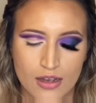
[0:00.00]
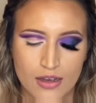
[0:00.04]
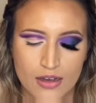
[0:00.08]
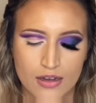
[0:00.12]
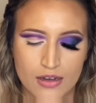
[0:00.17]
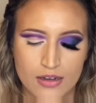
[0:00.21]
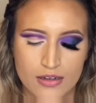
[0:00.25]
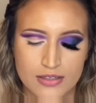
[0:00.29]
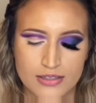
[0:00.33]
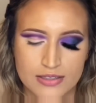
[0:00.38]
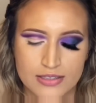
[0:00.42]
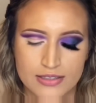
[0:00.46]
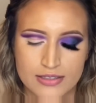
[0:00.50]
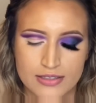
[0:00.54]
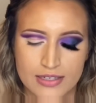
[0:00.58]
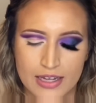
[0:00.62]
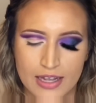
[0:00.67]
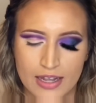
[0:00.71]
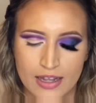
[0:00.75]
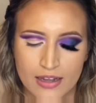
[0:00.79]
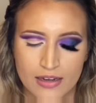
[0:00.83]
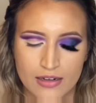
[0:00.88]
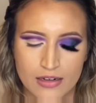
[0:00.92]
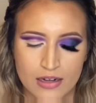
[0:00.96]
Ah,
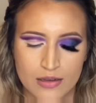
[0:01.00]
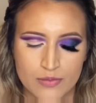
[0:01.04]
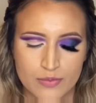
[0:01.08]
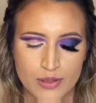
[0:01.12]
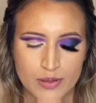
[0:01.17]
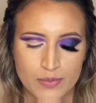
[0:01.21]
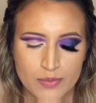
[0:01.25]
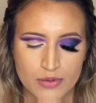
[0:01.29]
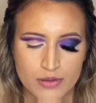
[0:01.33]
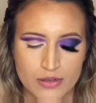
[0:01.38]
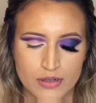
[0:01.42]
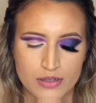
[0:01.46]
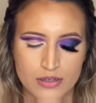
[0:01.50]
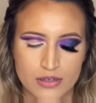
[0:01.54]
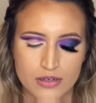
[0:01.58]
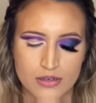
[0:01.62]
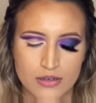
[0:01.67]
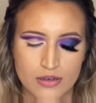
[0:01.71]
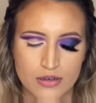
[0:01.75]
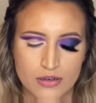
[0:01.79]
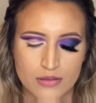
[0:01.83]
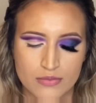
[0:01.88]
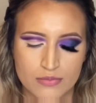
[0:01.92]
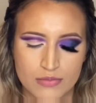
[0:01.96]
dang, now people are gonna
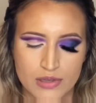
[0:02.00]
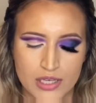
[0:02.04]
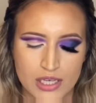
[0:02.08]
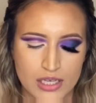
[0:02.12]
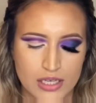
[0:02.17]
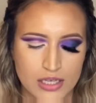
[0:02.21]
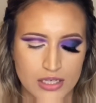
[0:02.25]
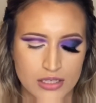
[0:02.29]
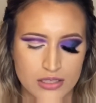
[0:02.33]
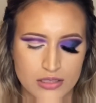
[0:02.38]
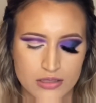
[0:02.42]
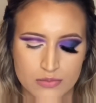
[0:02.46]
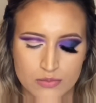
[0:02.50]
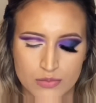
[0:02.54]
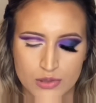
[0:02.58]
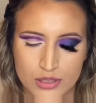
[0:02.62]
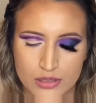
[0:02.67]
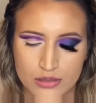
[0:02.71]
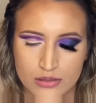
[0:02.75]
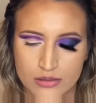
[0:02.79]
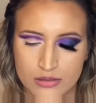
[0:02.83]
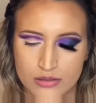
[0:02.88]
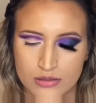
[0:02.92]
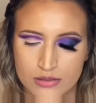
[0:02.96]
call me Yzma.
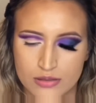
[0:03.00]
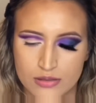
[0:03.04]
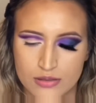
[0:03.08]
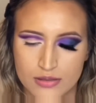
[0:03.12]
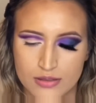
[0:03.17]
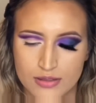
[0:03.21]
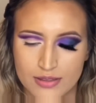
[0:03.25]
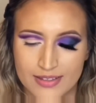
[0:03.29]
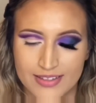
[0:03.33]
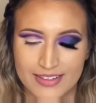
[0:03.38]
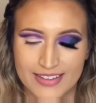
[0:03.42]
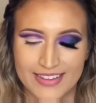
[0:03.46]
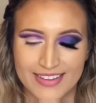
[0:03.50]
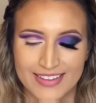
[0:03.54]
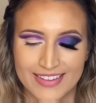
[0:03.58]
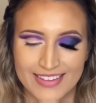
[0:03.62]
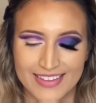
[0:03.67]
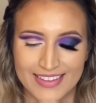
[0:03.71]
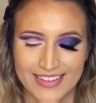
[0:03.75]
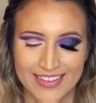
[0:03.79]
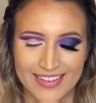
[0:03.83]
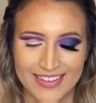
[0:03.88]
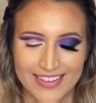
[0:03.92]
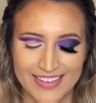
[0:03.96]

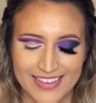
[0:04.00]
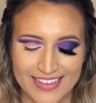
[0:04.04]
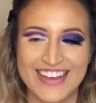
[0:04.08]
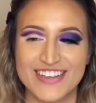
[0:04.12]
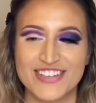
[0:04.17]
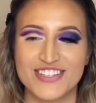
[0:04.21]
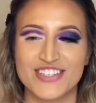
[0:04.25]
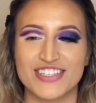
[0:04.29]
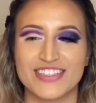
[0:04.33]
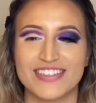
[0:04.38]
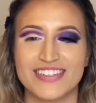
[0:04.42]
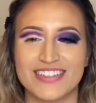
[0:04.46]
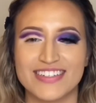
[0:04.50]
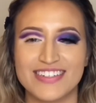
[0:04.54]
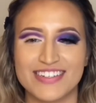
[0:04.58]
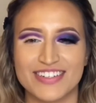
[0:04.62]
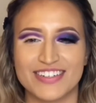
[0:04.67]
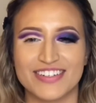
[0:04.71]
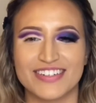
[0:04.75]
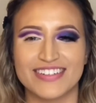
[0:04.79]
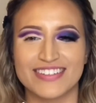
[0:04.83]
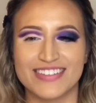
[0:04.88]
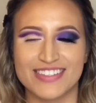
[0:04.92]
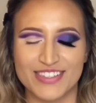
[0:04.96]
She did
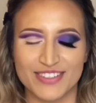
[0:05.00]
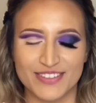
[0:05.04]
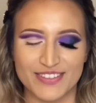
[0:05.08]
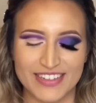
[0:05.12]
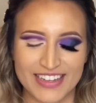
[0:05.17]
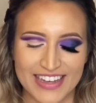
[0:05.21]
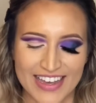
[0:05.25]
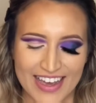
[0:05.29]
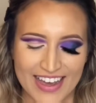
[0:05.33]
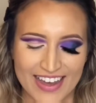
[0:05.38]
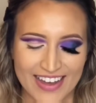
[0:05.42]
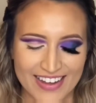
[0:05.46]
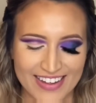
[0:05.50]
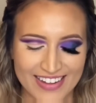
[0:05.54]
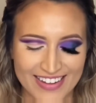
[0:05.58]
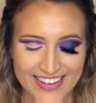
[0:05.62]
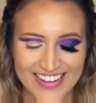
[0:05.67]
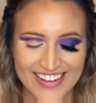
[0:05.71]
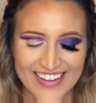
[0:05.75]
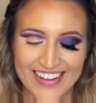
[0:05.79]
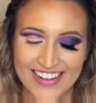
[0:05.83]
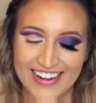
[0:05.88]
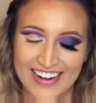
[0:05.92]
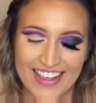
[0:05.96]
turn into a cat,
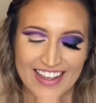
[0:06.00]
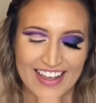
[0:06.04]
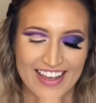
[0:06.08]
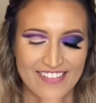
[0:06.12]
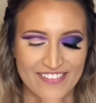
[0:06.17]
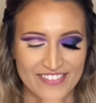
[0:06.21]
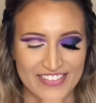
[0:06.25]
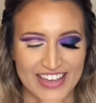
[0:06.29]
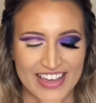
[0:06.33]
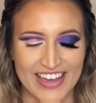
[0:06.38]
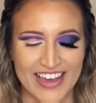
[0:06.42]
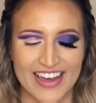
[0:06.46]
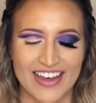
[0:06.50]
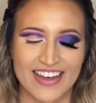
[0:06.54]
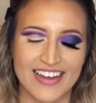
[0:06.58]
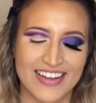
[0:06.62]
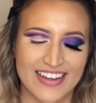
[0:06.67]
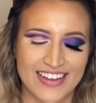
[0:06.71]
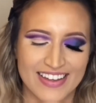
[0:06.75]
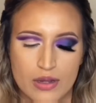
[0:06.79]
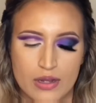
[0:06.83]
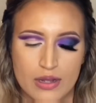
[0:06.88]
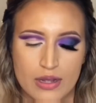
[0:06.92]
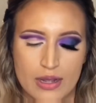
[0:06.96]
and I have a cat.
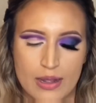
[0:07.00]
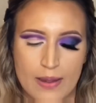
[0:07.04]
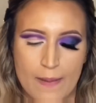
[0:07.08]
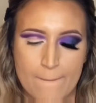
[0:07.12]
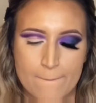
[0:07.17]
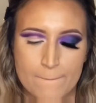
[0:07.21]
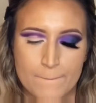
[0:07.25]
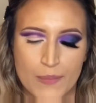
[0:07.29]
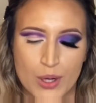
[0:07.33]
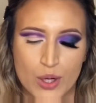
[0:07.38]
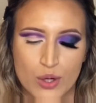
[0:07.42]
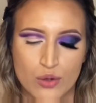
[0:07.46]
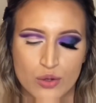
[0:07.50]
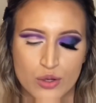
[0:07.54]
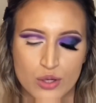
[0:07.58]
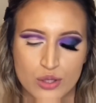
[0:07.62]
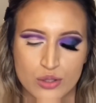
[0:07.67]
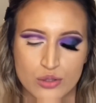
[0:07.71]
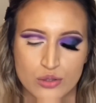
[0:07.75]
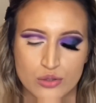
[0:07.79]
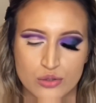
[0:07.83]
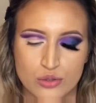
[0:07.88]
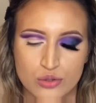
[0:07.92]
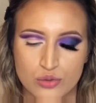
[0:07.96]

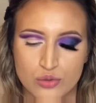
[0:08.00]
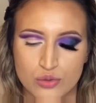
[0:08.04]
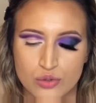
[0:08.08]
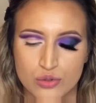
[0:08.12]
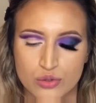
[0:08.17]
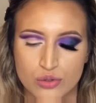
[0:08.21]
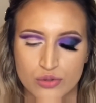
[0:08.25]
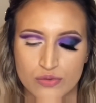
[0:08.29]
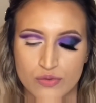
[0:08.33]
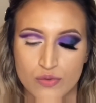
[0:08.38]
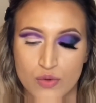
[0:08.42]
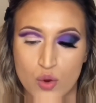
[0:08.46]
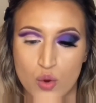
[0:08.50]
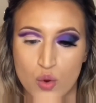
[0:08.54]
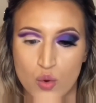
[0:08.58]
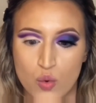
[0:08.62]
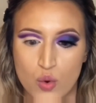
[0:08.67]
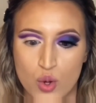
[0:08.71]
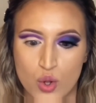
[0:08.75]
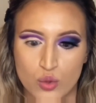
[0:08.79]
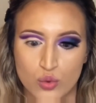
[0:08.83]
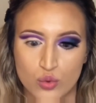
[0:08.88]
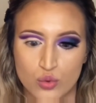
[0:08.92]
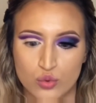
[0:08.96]
Emperor New Groove
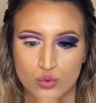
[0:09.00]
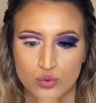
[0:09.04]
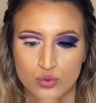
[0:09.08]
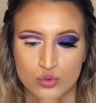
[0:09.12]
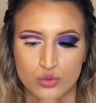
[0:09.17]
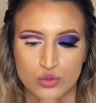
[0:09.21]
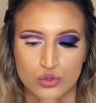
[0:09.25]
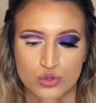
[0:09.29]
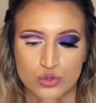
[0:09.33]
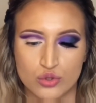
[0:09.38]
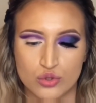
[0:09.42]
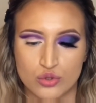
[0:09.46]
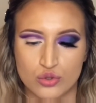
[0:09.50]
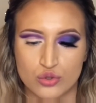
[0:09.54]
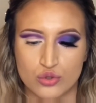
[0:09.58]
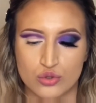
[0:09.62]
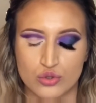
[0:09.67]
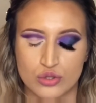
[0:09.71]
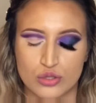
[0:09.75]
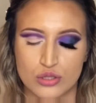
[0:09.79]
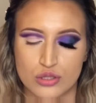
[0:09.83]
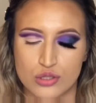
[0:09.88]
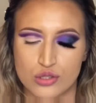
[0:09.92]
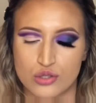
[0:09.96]

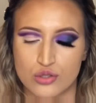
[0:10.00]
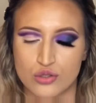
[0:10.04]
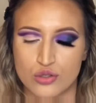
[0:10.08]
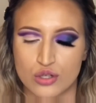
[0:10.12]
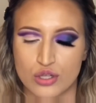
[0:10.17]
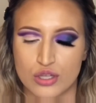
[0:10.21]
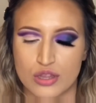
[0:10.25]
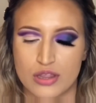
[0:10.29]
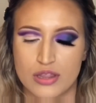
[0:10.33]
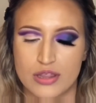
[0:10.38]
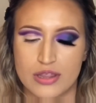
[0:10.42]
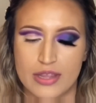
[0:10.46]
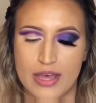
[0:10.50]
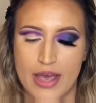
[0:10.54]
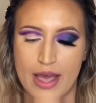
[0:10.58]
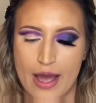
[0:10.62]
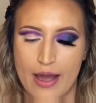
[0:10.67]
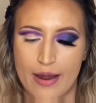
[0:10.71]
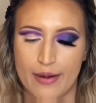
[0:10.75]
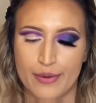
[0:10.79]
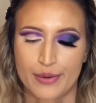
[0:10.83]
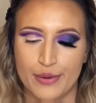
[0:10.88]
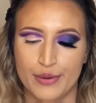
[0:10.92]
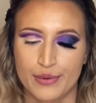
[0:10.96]
quotes. Let's look
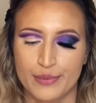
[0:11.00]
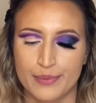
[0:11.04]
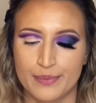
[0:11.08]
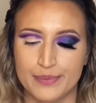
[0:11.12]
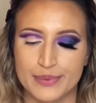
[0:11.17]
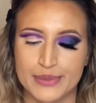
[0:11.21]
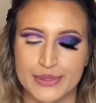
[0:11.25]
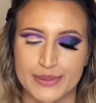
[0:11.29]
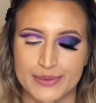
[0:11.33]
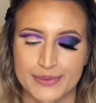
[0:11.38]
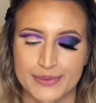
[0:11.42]
that up.